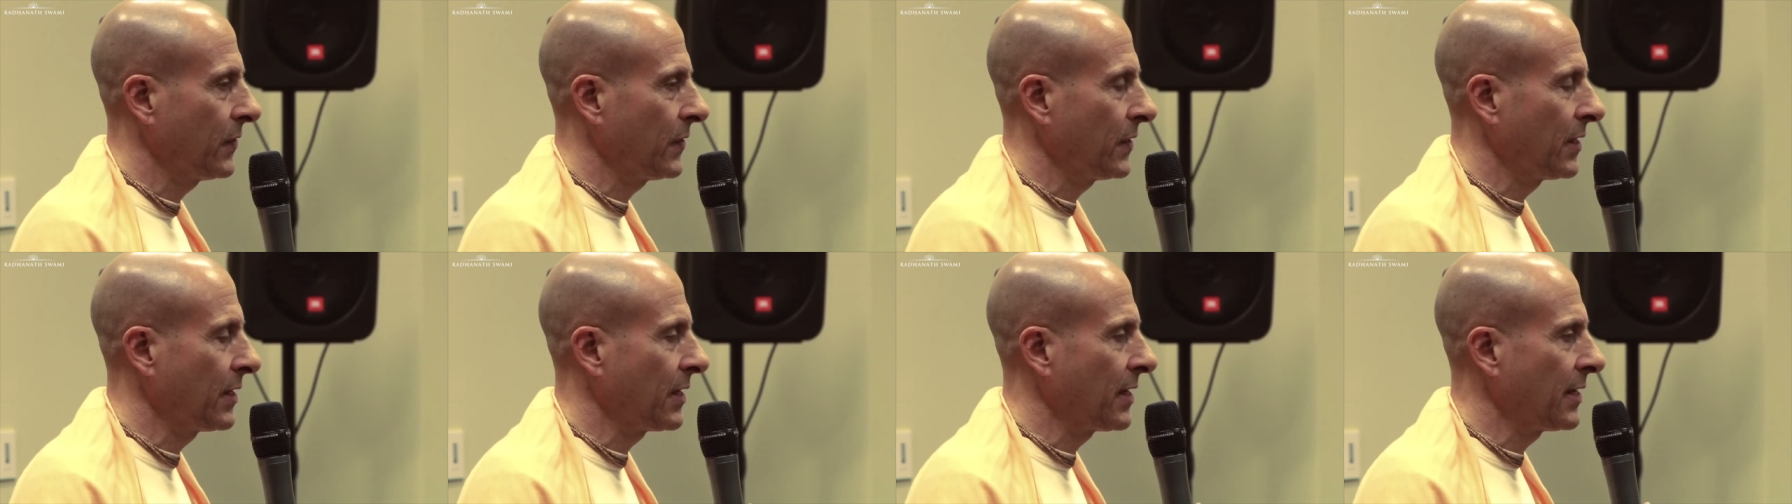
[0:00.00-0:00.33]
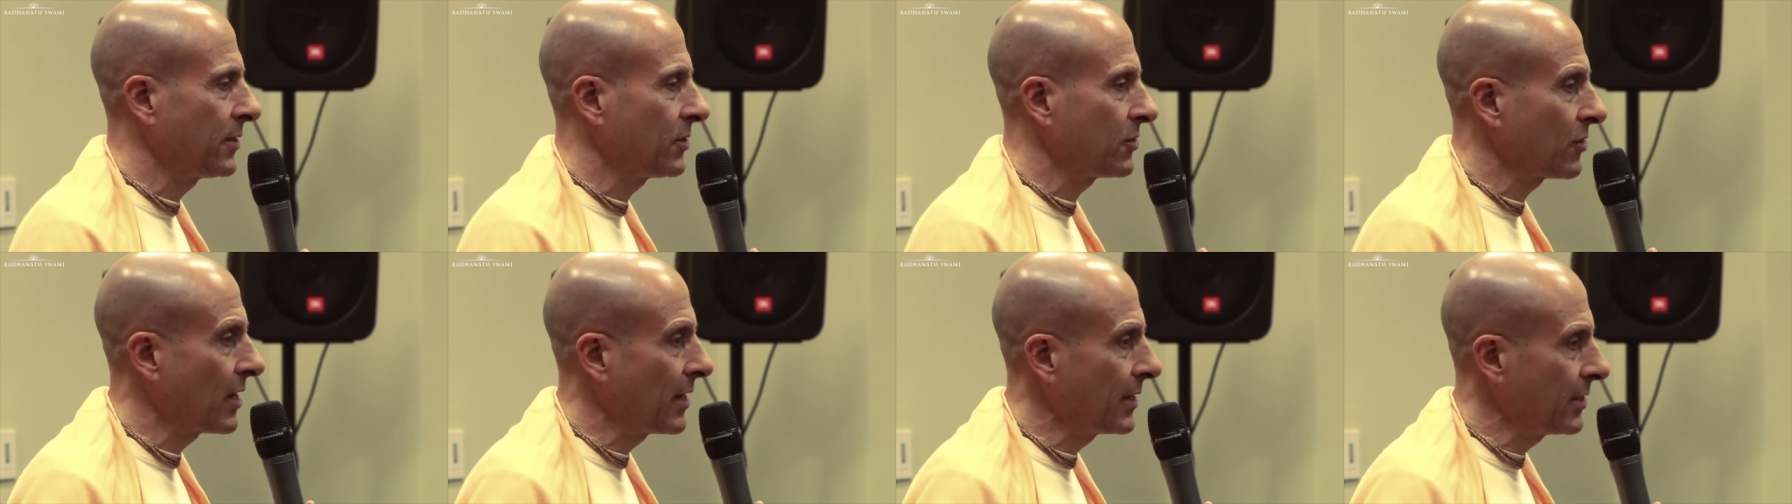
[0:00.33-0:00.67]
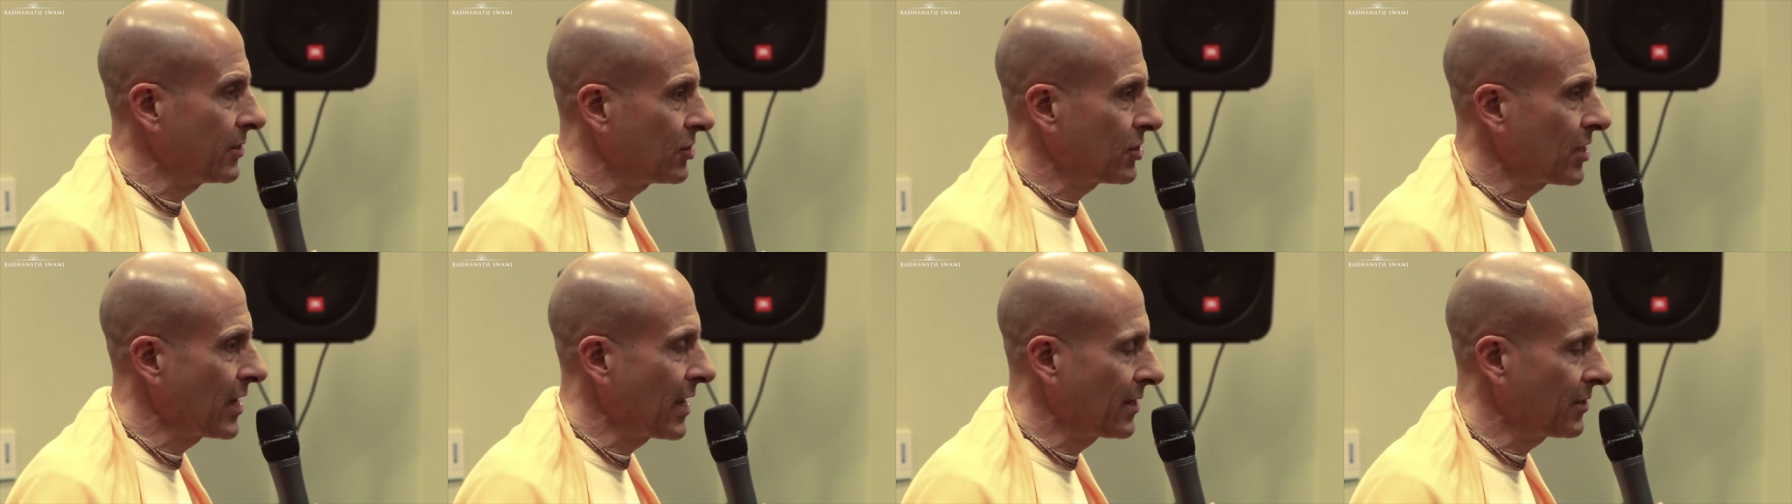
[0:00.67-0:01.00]
And I
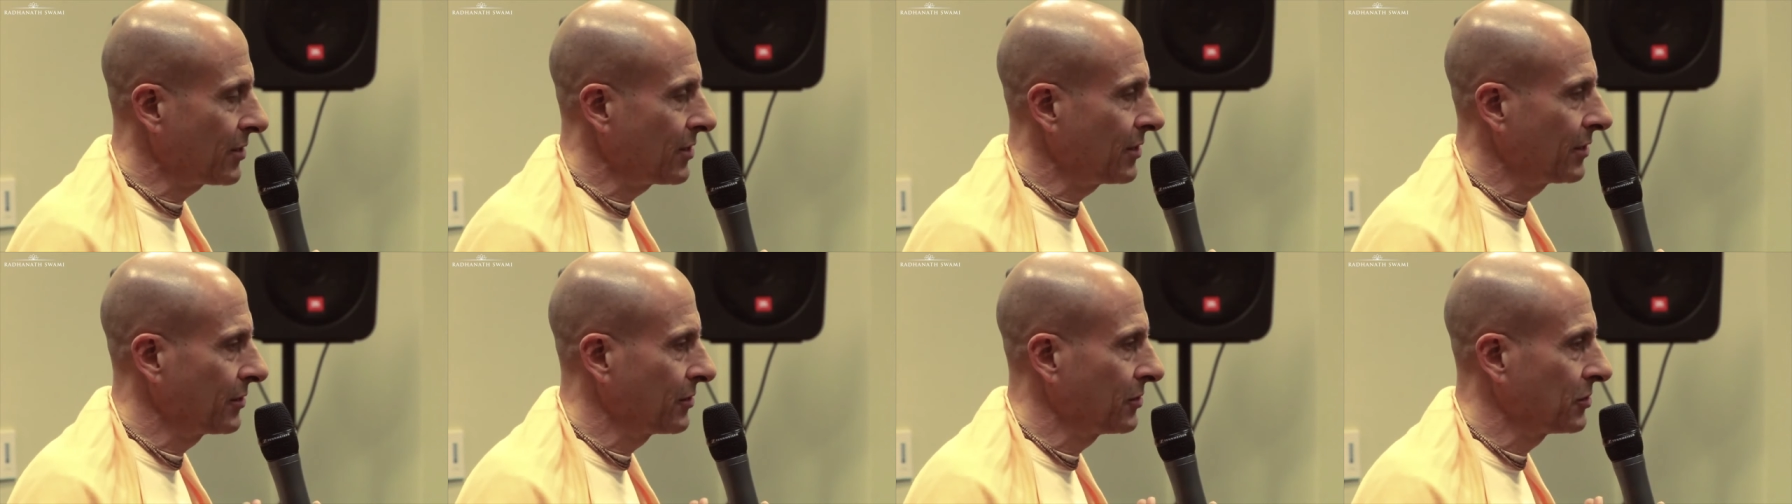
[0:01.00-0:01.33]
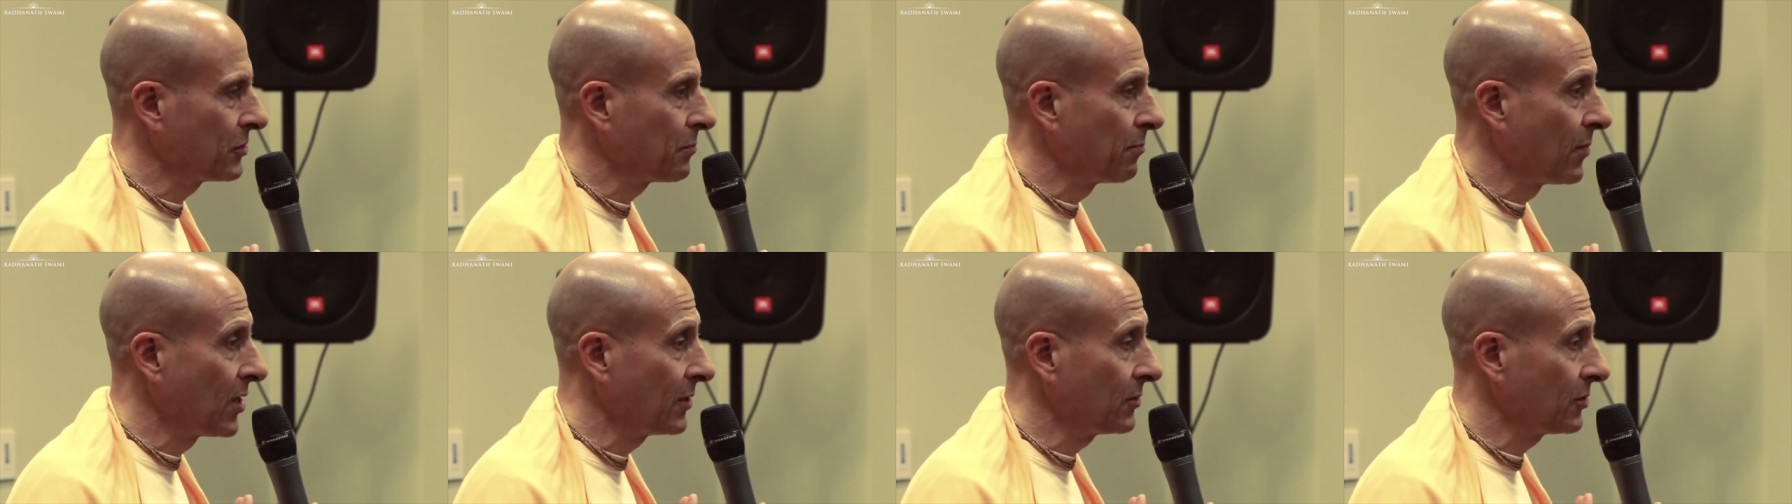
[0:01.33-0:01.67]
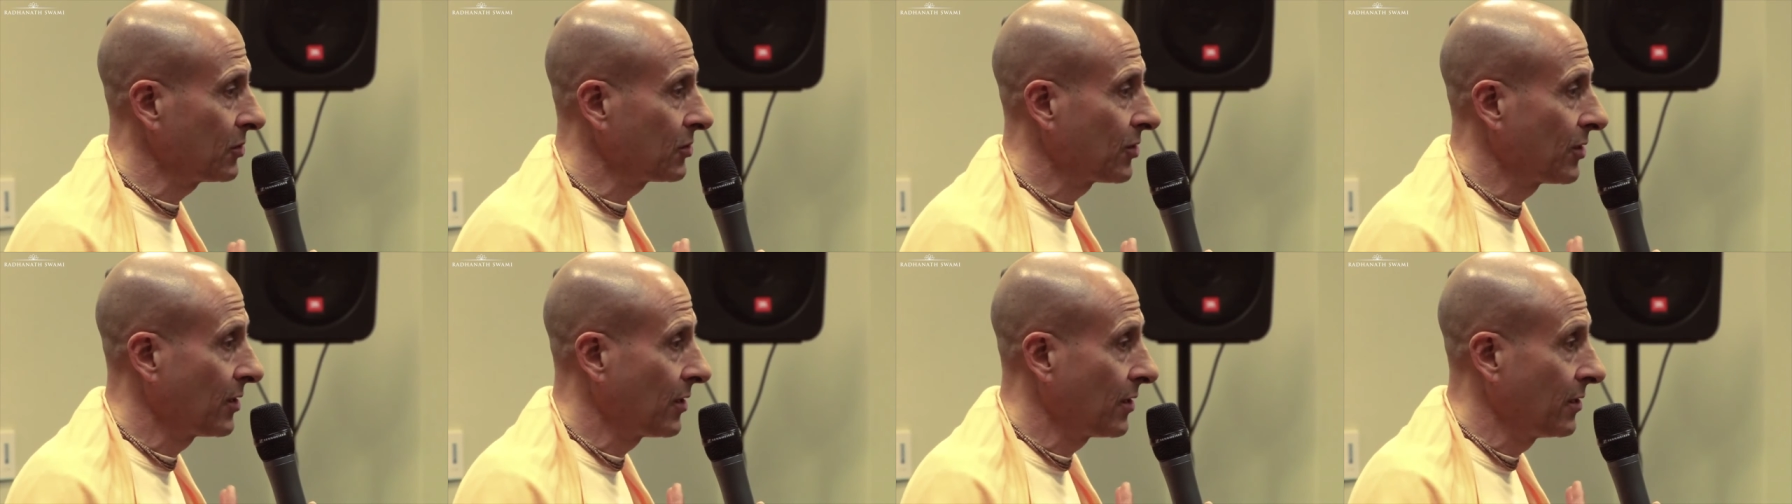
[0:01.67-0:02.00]
tried chanting this
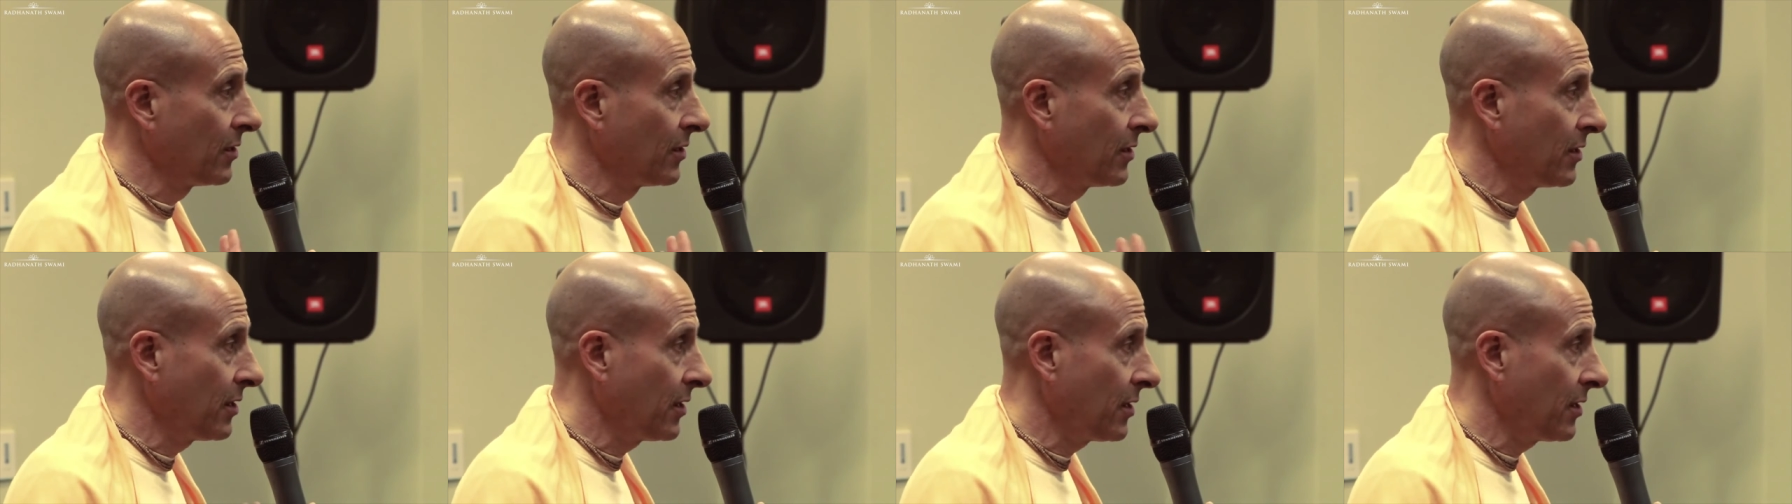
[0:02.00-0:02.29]
mantra,